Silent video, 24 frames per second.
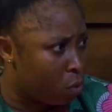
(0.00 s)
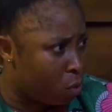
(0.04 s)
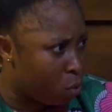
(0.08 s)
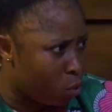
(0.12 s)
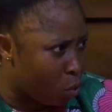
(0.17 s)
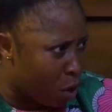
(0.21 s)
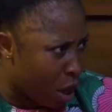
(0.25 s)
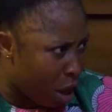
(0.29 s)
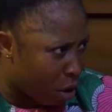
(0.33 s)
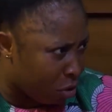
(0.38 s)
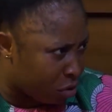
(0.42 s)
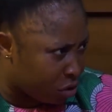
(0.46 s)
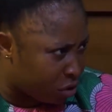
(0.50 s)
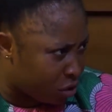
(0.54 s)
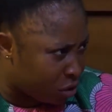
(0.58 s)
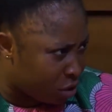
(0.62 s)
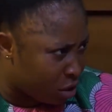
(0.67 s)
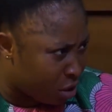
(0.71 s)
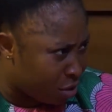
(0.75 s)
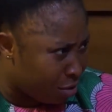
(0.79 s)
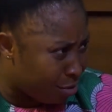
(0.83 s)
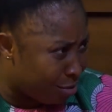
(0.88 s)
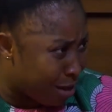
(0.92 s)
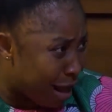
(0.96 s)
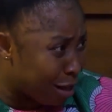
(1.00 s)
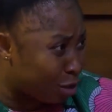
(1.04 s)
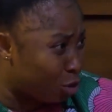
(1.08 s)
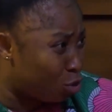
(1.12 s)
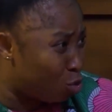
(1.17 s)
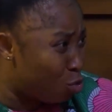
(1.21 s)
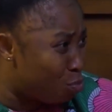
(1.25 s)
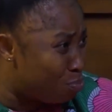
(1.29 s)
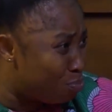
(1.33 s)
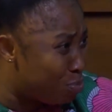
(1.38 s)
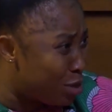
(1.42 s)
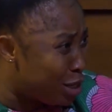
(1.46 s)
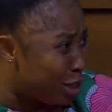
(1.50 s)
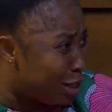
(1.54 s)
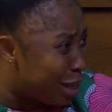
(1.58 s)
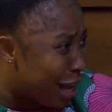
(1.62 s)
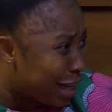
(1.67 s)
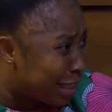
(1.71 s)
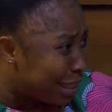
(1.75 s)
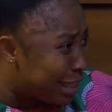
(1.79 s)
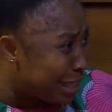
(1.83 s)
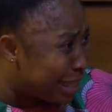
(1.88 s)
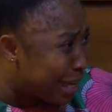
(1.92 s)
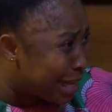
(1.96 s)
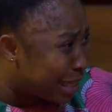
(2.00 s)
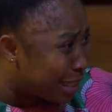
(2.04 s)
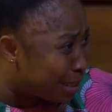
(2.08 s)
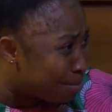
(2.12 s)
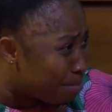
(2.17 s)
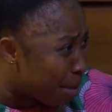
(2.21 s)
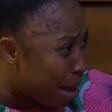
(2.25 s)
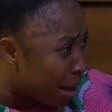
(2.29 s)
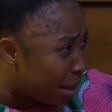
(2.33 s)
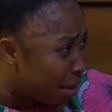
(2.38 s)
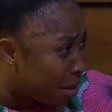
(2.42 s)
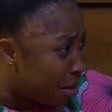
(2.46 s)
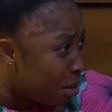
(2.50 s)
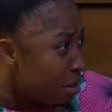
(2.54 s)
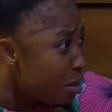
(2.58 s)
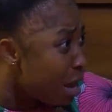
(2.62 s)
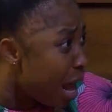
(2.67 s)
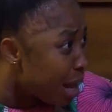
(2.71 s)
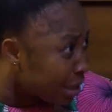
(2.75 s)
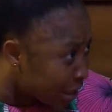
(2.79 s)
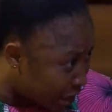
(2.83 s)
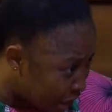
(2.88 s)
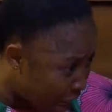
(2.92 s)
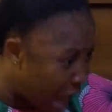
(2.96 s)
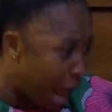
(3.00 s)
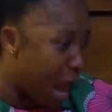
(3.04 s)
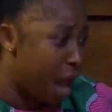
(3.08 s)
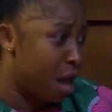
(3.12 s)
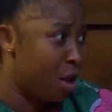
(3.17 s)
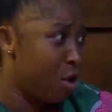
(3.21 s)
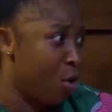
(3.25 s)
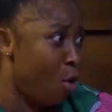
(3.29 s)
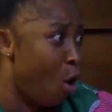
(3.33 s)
Who else? That stupid, dirty gateman. Yes, na!